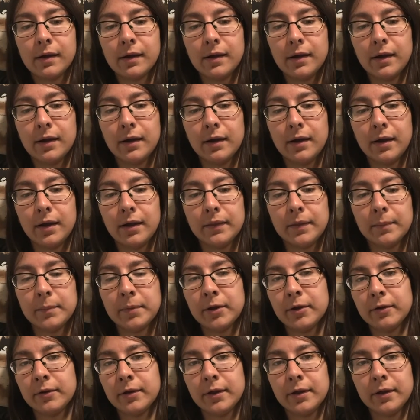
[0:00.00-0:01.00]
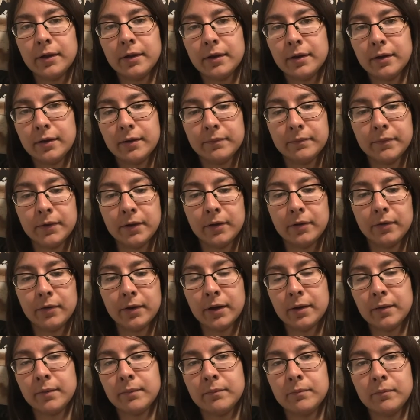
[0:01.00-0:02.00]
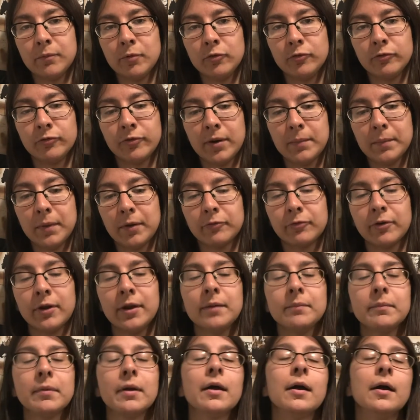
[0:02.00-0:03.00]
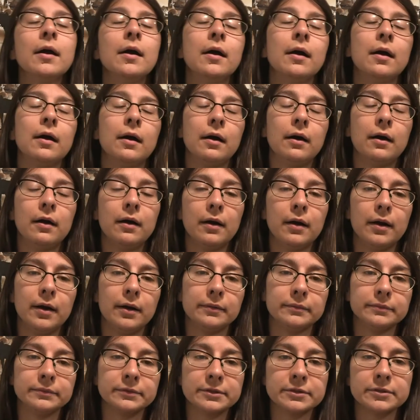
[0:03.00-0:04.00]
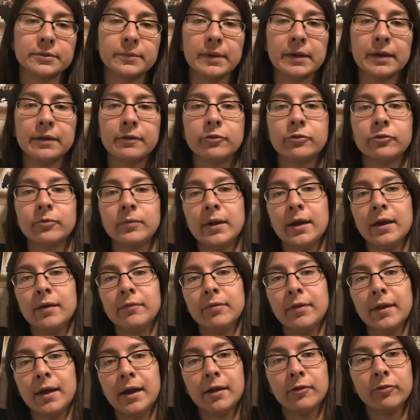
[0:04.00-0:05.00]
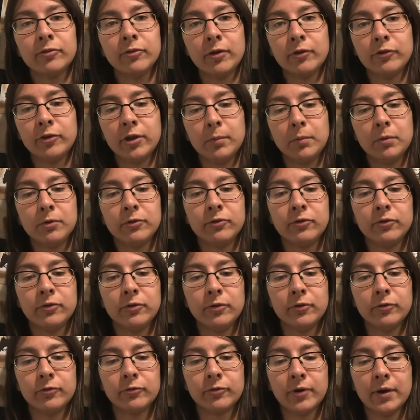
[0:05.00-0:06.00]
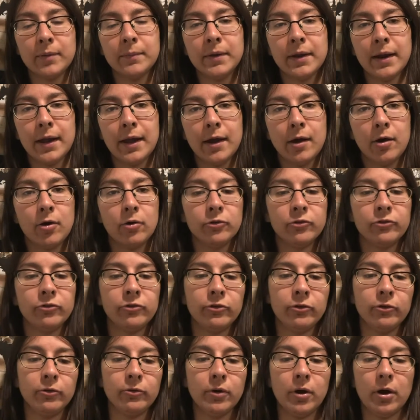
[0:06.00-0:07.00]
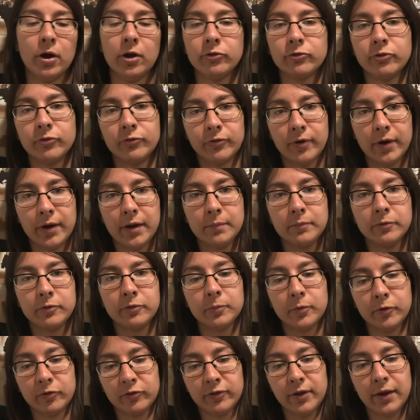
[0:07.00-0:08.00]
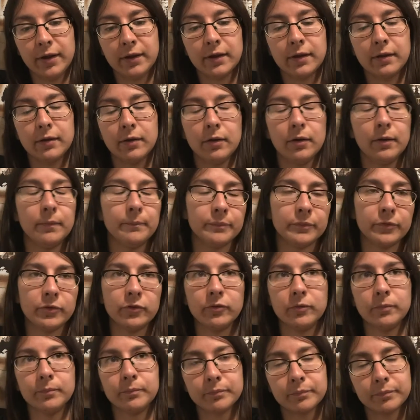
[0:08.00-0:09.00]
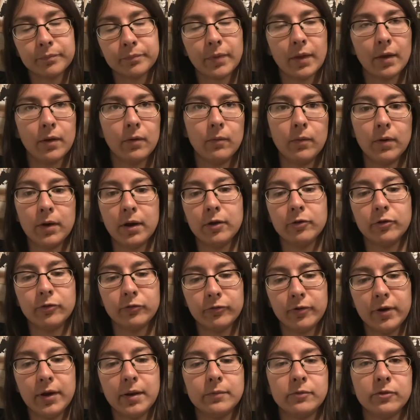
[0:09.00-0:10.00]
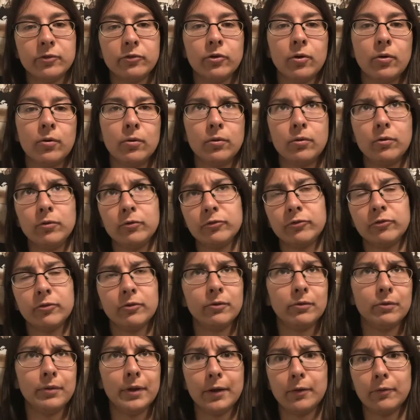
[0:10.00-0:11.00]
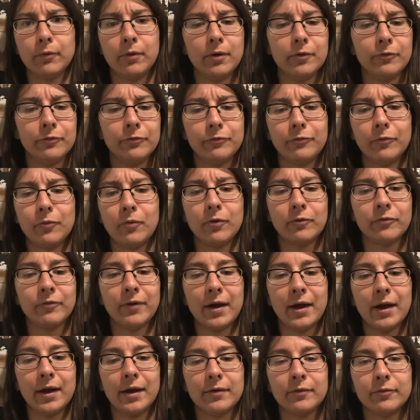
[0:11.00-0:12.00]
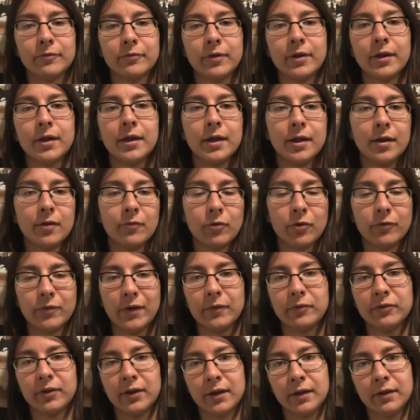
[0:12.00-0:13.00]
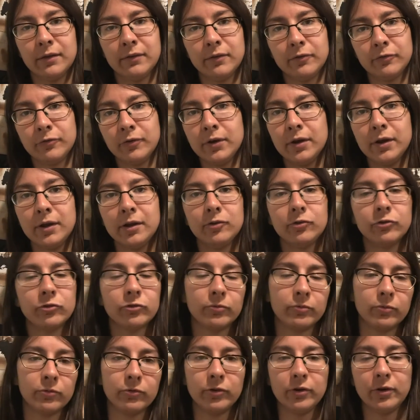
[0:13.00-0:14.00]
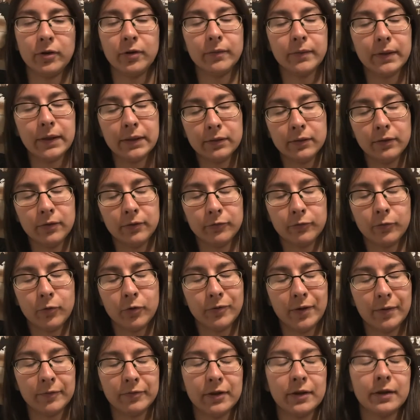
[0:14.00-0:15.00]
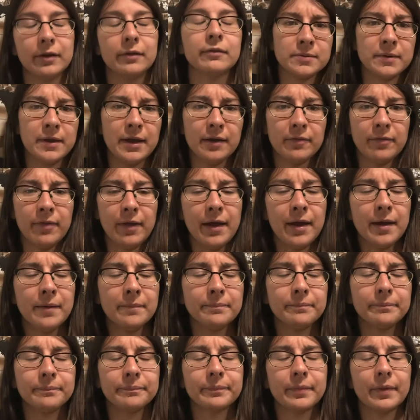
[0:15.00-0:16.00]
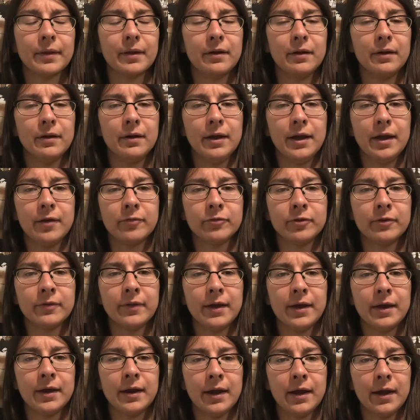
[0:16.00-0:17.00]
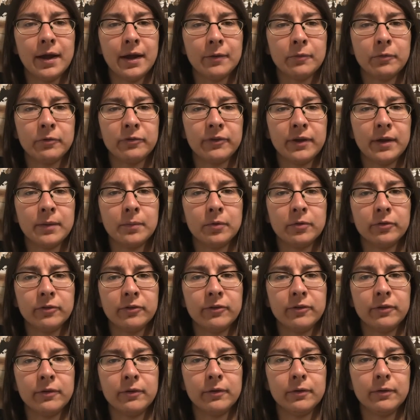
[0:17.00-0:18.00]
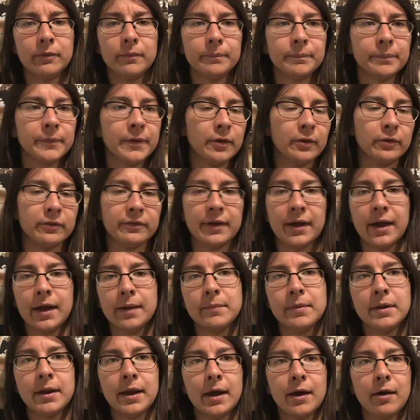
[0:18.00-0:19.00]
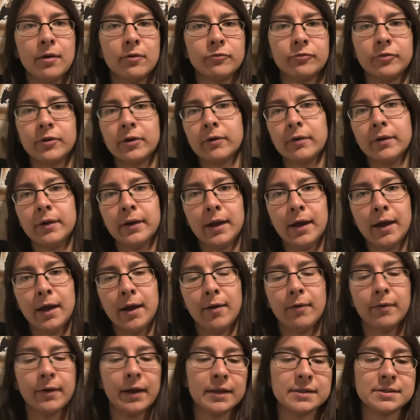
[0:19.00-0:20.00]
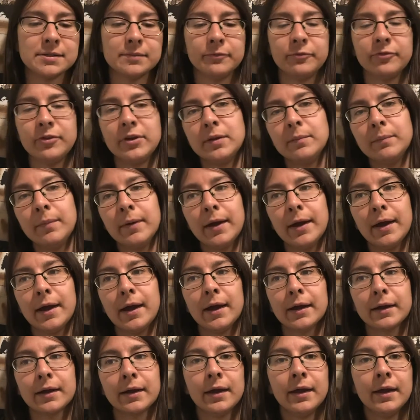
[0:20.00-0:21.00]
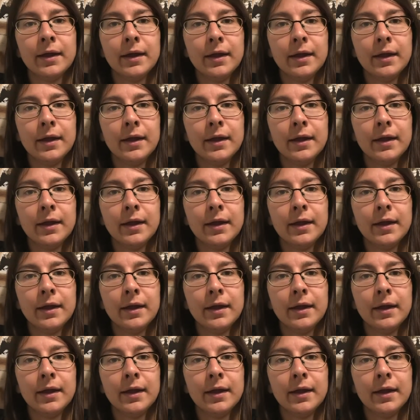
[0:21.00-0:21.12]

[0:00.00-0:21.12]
and the period. You know, we can move frame by frame. So we have that. So I was able to frame it out to 100 frames per second, to 100 frames in total. So like what, 4 or 5 seconds of footage. You know, get the 4 or 5 seconds. We have that. After that, I was able to time it out, figure it out, got some feedback.